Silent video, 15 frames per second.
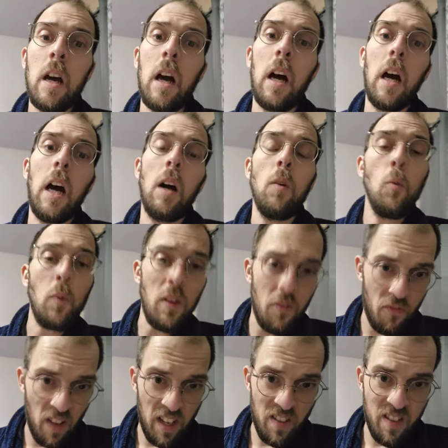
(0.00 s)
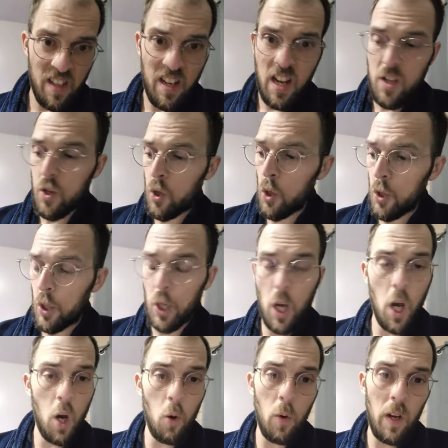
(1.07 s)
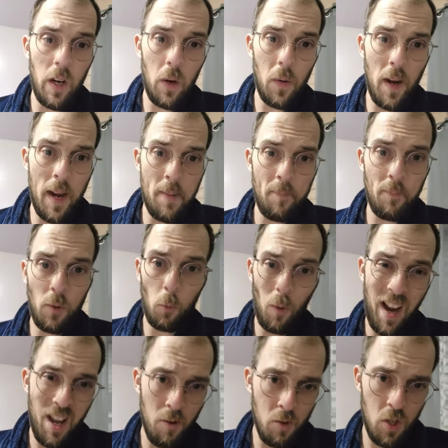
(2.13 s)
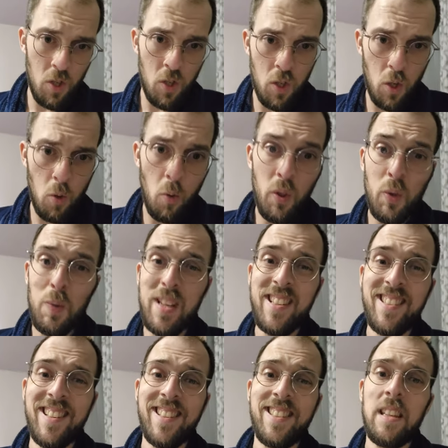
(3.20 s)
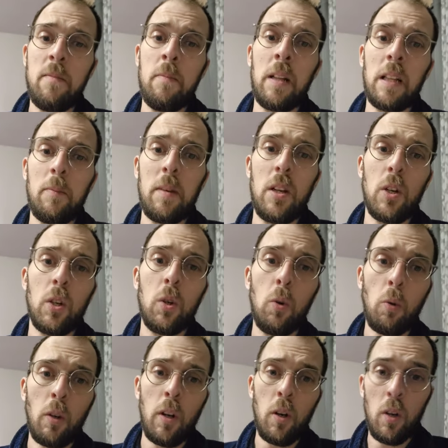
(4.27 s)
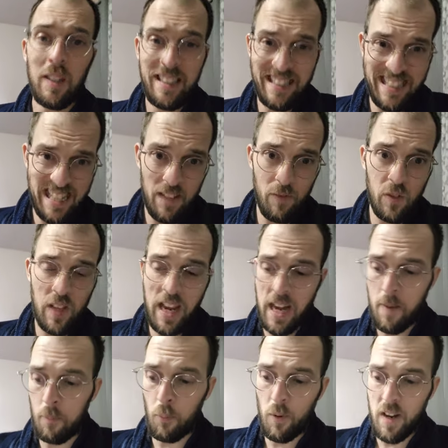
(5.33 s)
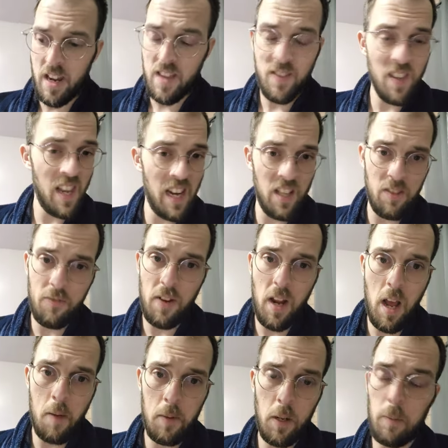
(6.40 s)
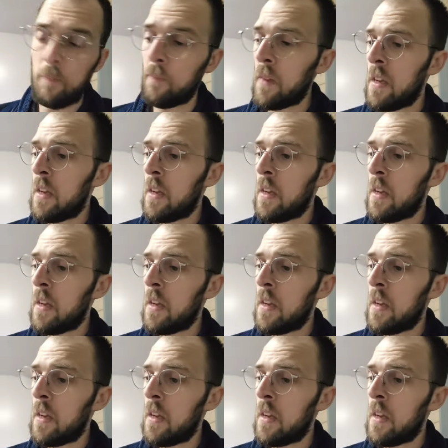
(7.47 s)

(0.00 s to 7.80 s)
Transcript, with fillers: Uh, we fixed it. It's good to go. All right. The Ryujin 2 360 millimeter cooler lives and it breathes and it's phenomenal.